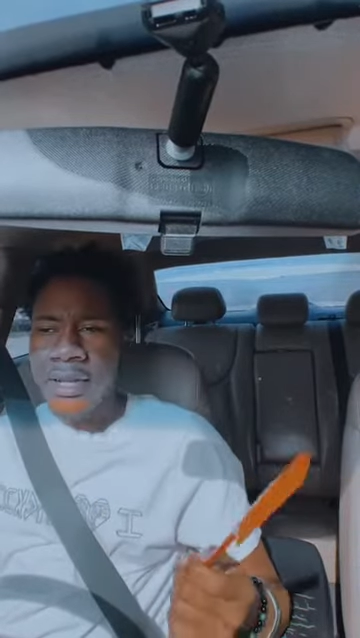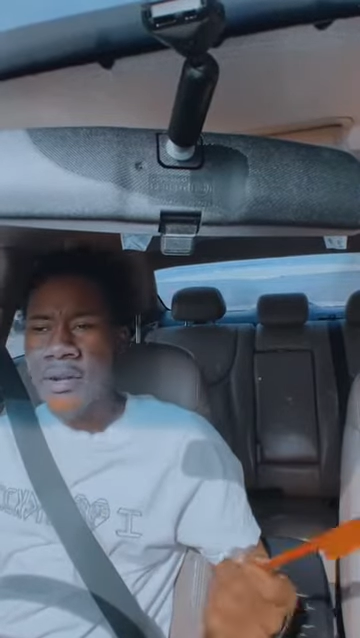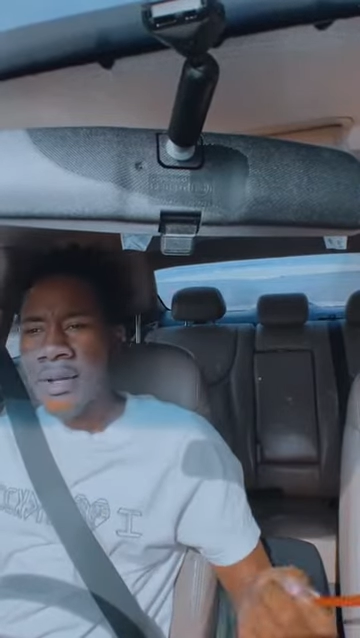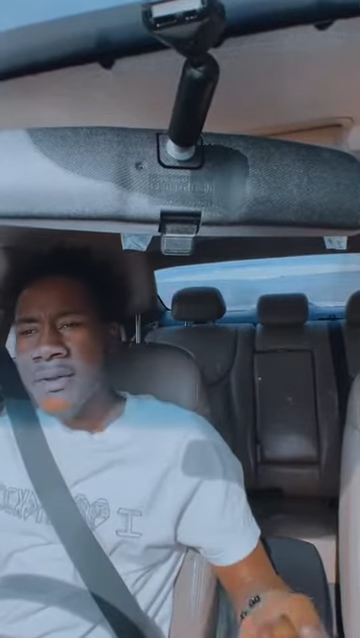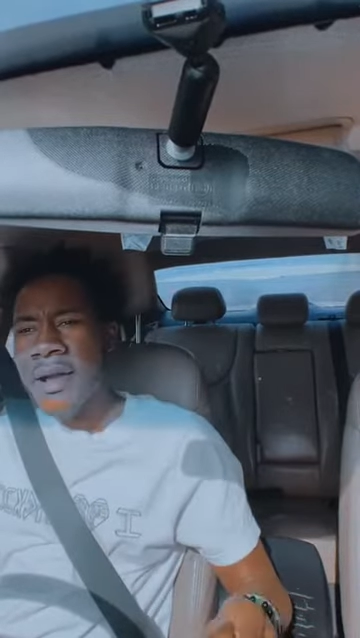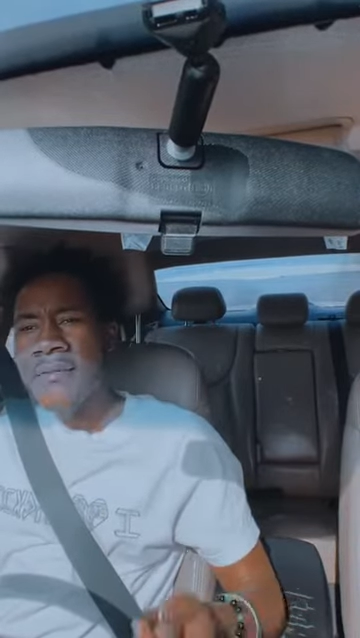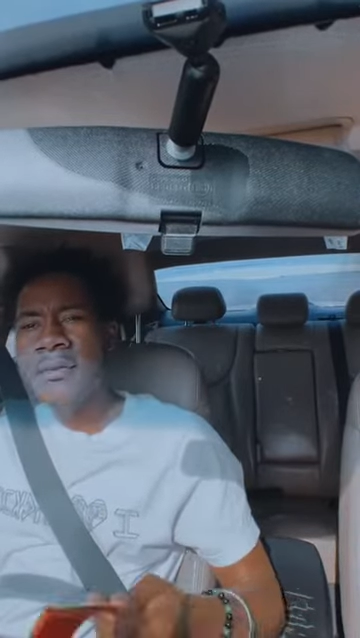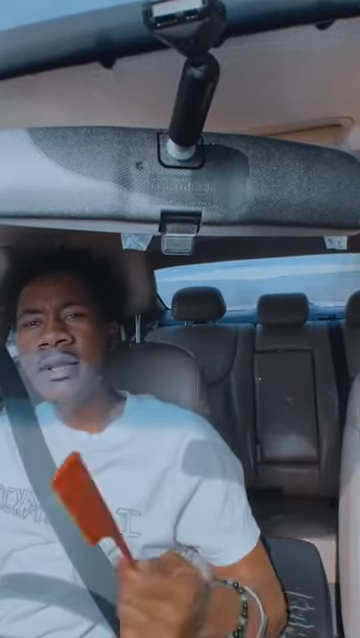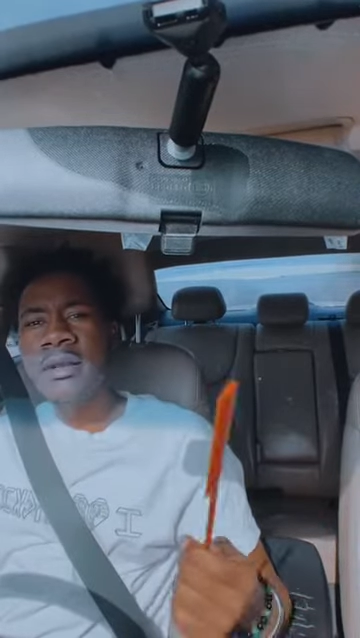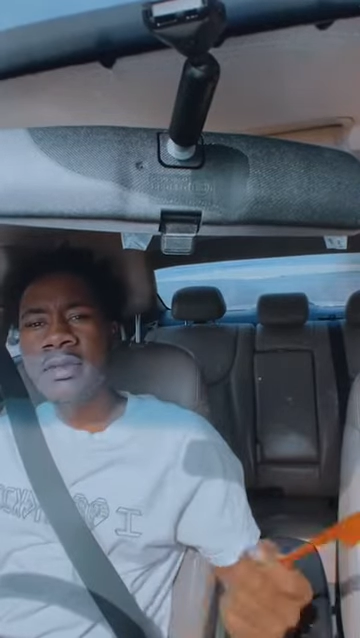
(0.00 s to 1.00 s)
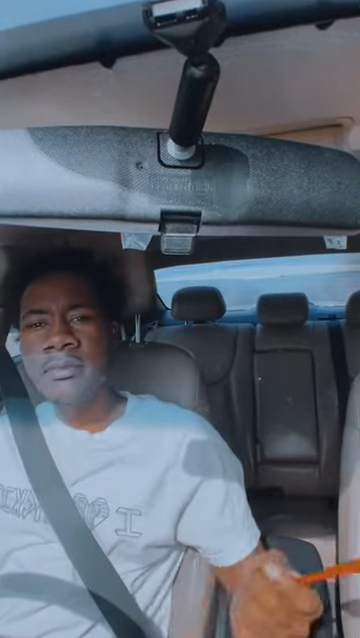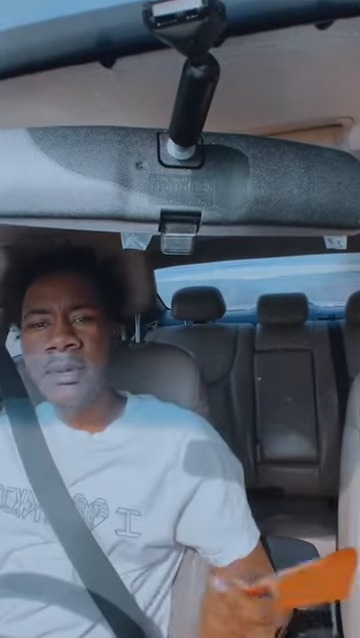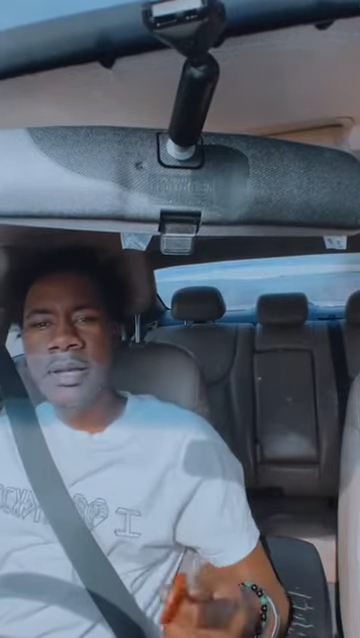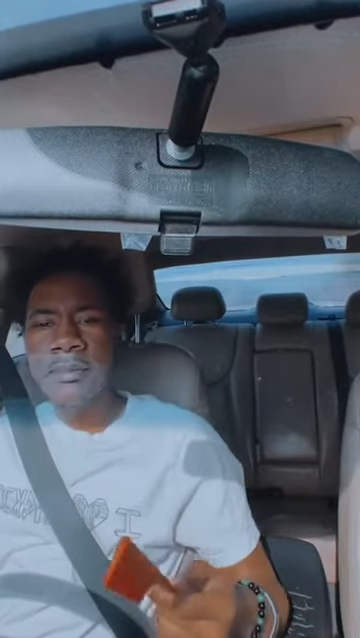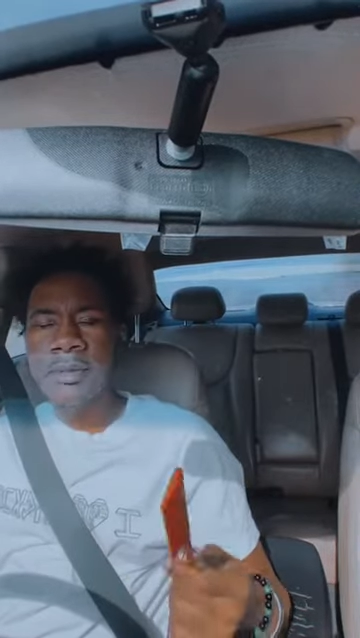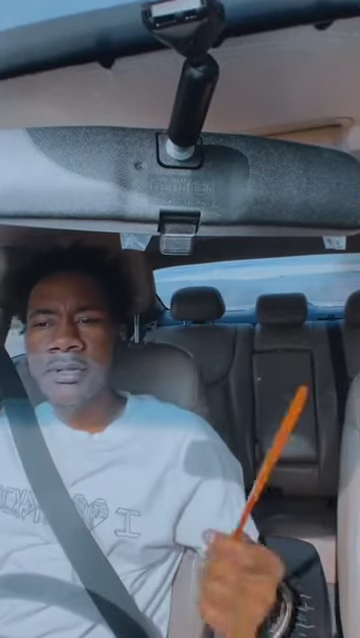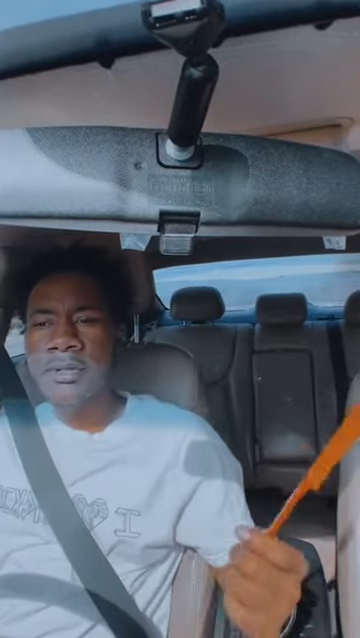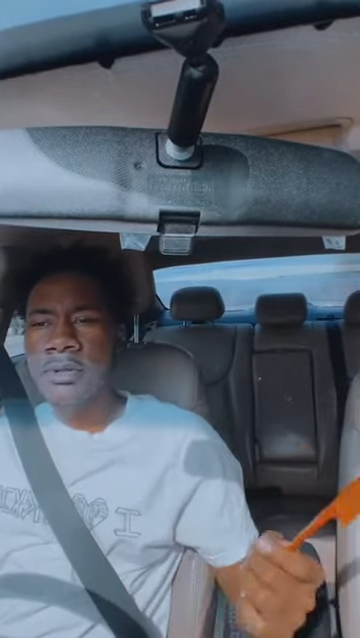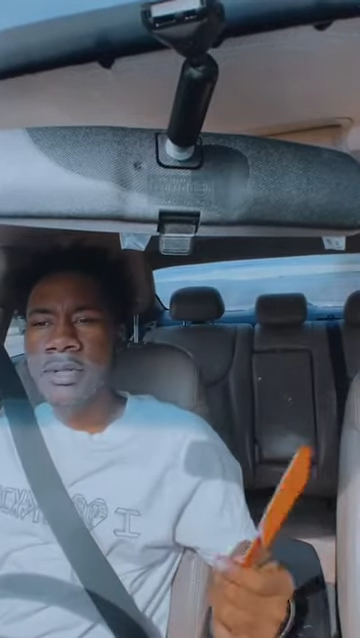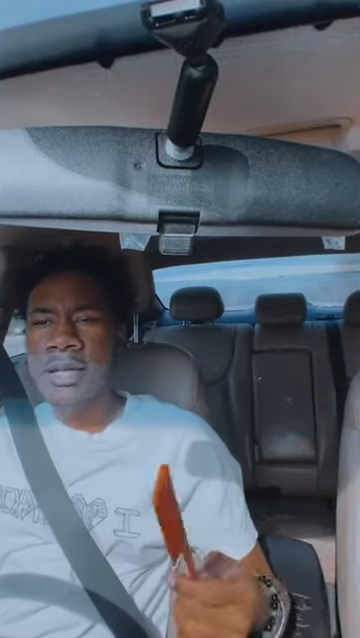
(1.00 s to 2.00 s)
it don't even have to be nothing big, but, you
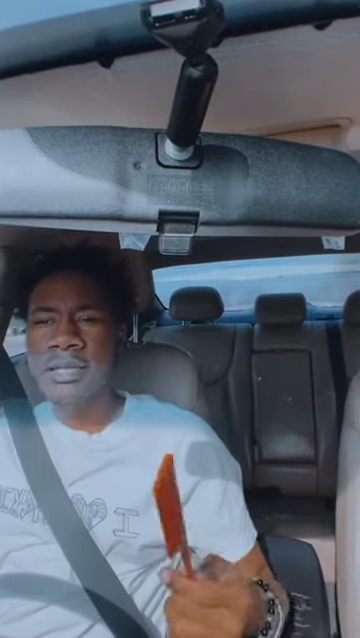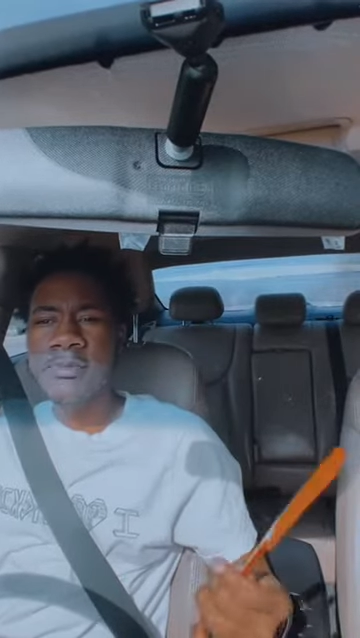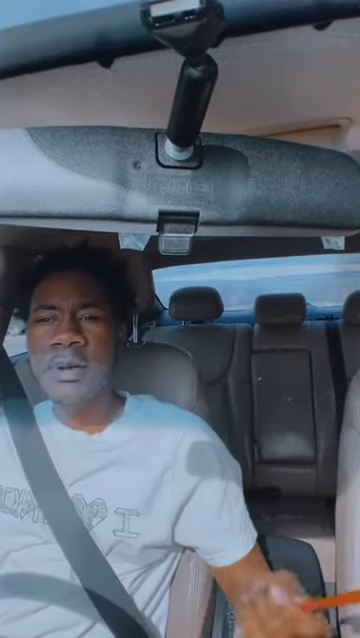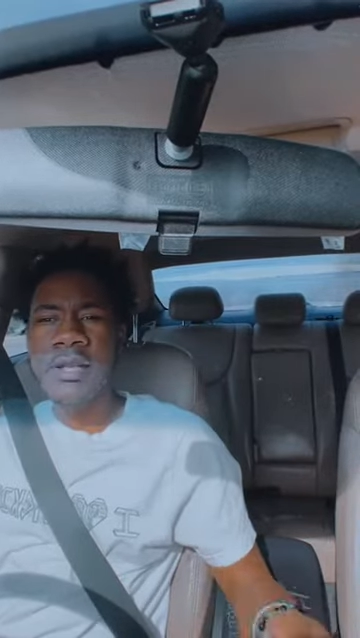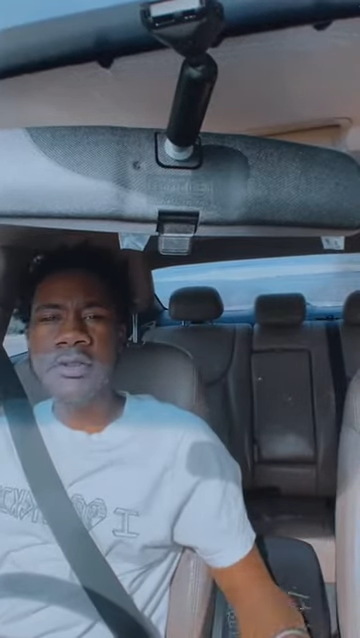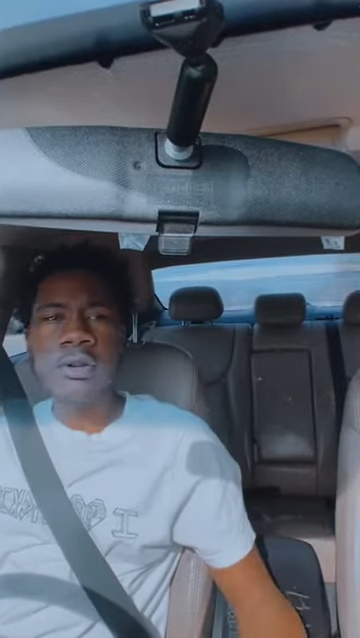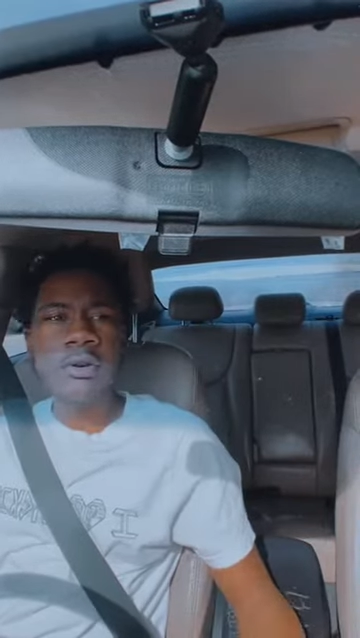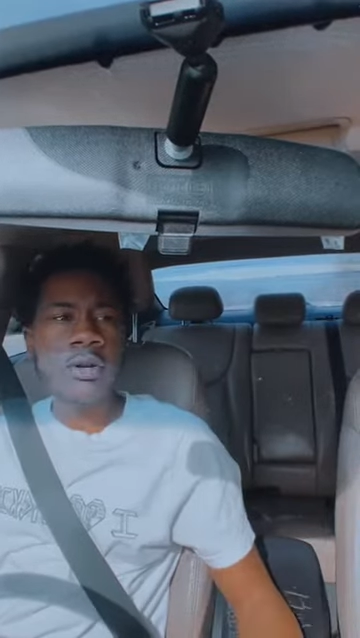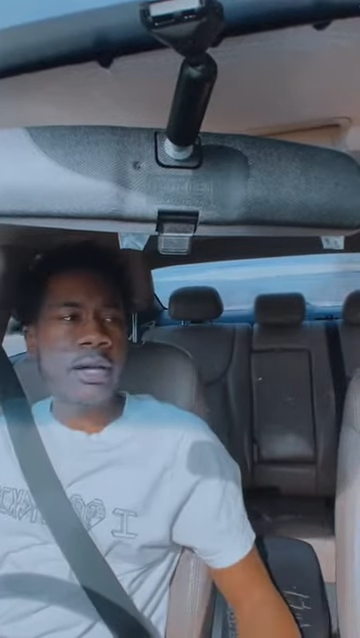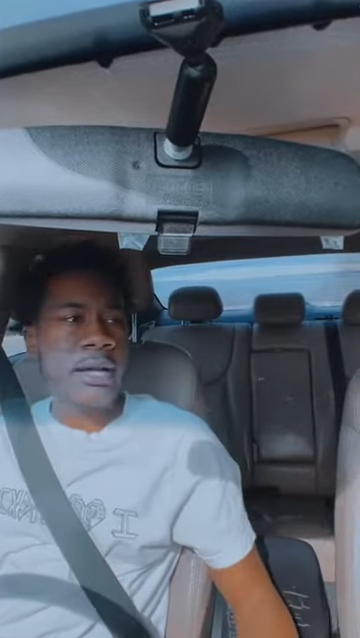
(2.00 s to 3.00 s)
know, they expect, you know,